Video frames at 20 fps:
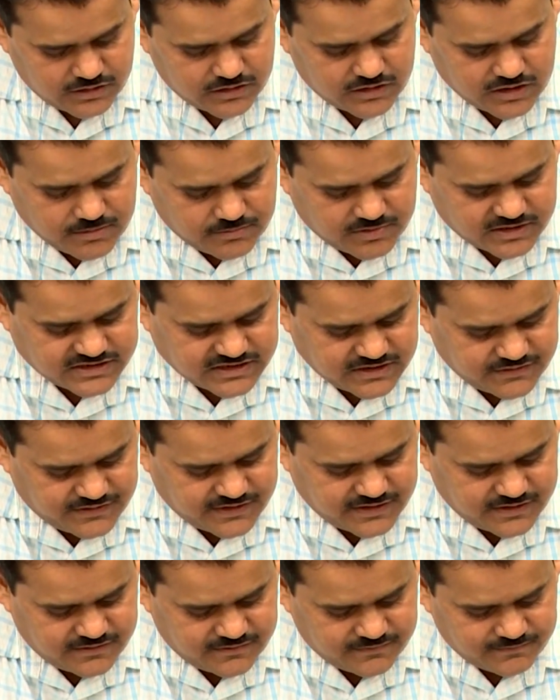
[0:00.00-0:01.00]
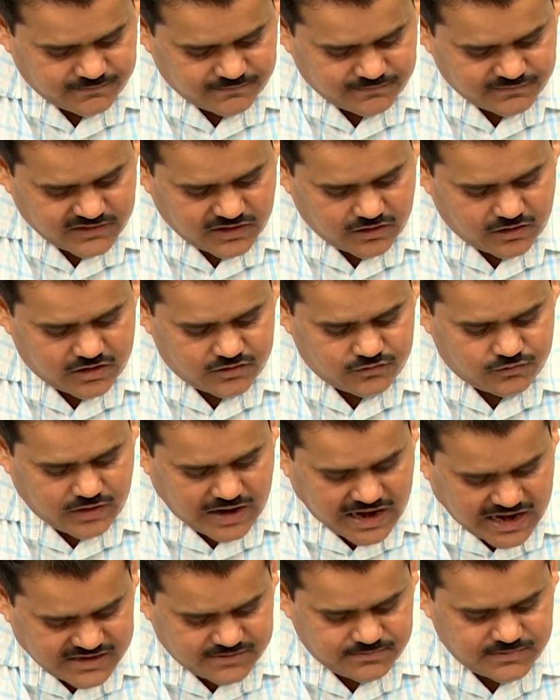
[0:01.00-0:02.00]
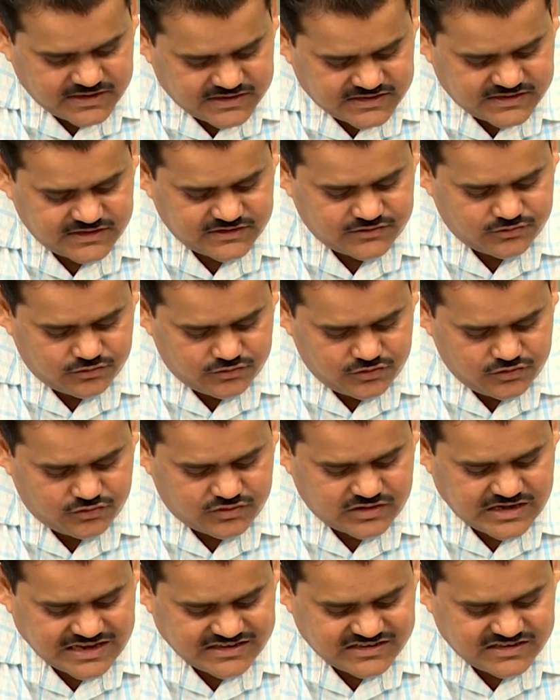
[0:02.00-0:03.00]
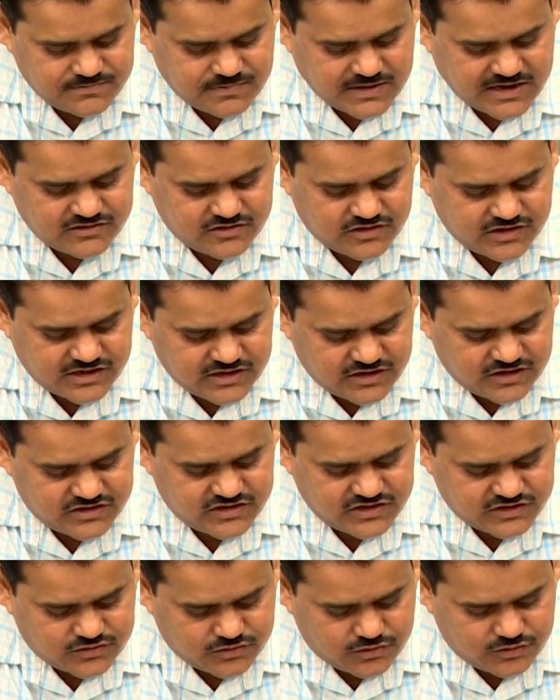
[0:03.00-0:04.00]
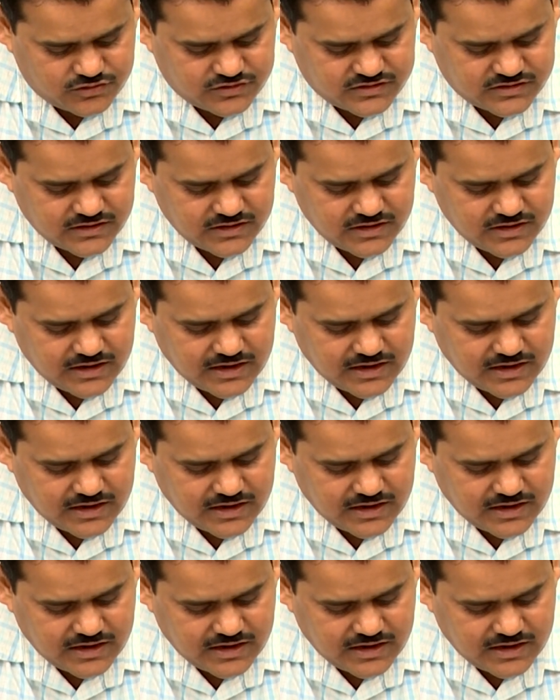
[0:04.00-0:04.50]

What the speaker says: Number 7, on what basis would you classify the energy source